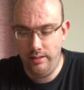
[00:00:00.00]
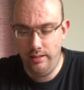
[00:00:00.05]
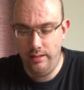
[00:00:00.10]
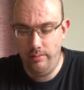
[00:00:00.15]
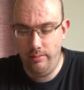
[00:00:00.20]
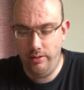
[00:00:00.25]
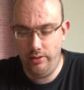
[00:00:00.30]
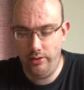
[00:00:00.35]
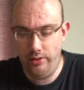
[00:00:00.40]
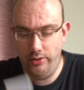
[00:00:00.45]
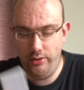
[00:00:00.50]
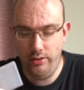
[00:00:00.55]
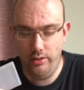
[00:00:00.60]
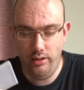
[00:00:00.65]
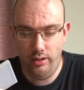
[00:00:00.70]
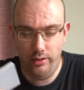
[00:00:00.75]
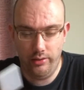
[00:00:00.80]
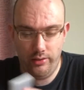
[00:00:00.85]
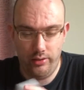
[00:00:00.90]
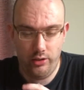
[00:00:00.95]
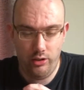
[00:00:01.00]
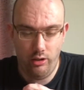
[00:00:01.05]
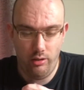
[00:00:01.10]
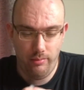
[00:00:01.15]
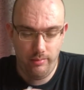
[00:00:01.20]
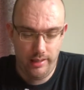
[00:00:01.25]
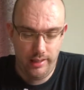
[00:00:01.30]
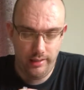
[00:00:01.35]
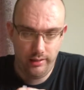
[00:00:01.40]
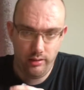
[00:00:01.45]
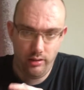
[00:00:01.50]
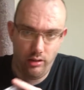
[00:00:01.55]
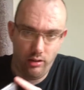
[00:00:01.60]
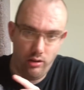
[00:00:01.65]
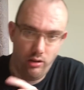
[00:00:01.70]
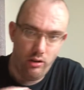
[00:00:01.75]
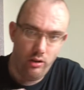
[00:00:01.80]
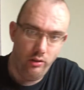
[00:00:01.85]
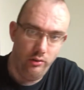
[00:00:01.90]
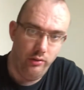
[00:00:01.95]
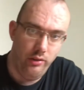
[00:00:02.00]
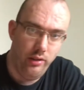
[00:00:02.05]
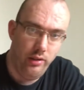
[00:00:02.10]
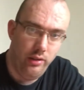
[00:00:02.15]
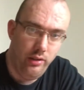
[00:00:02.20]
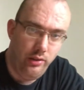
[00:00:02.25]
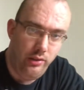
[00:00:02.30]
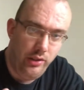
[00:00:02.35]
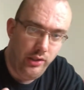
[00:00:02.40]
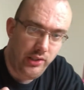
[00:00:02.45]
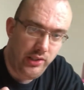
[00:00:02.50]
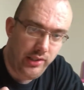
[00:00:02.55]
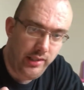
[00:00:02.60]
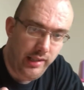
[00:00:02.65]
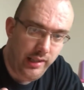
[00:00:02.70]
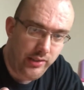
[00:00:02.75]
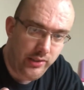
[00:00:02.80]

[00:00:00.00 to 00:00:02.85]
because I do like Joe Mac on the SNES.